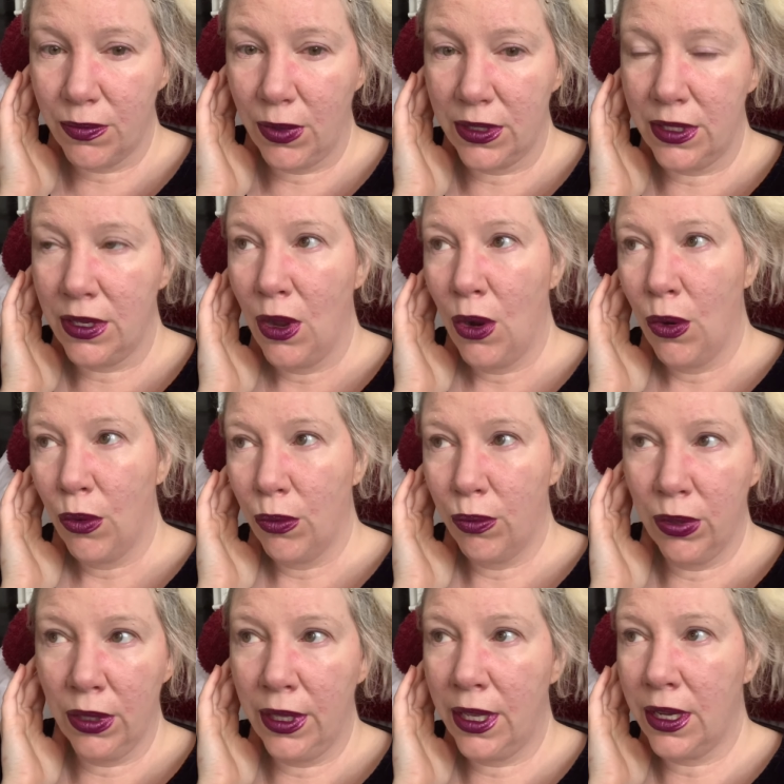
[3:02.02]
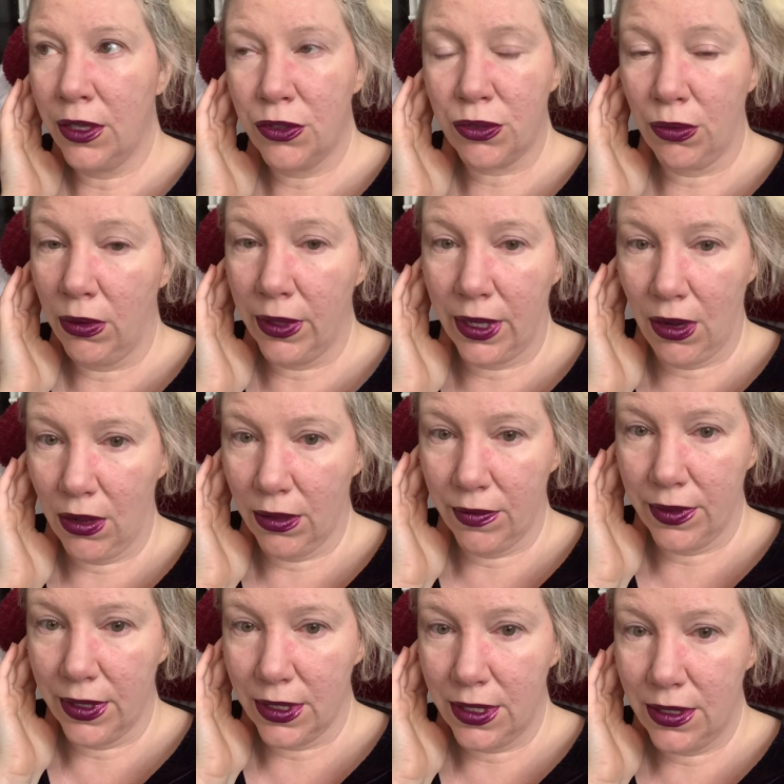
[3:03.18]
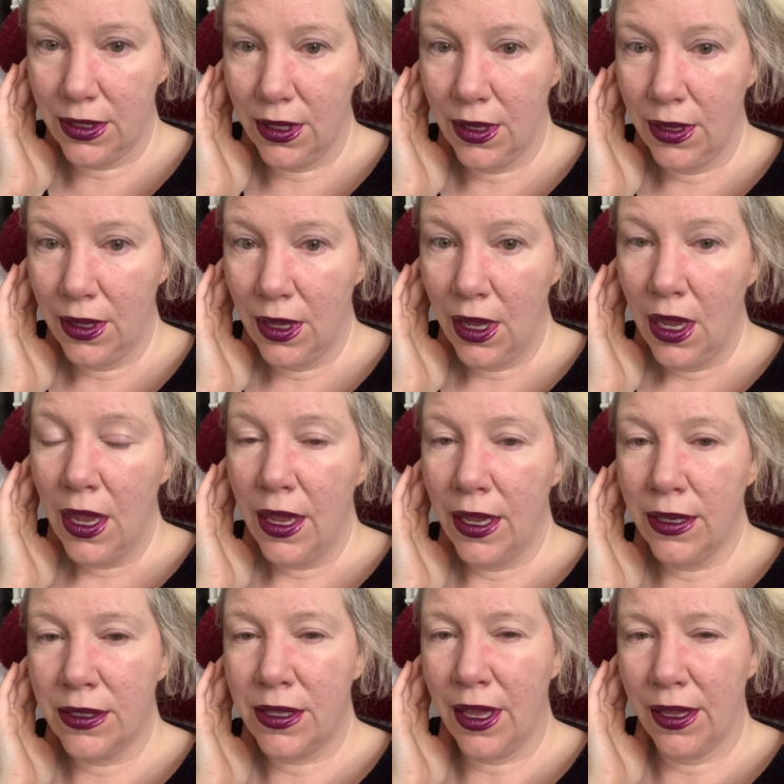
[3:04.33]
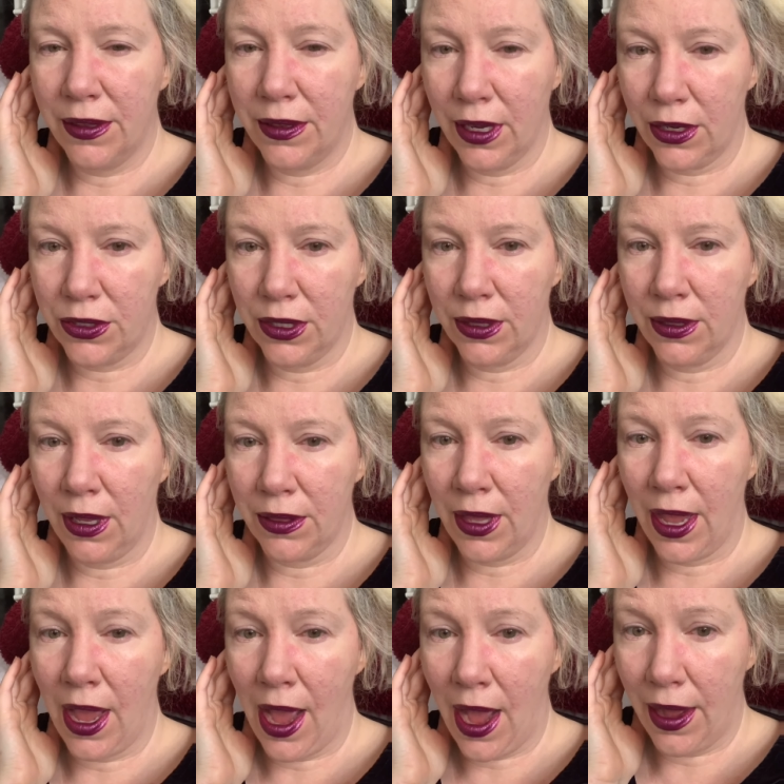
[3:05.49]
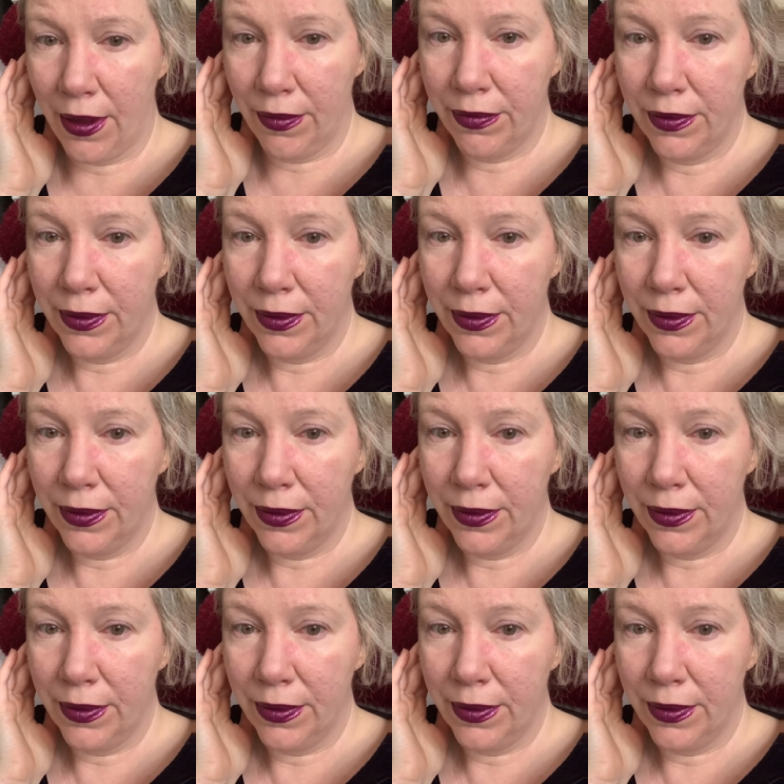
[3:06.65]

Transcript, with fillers: What's really controlling all of this is the addiction that they have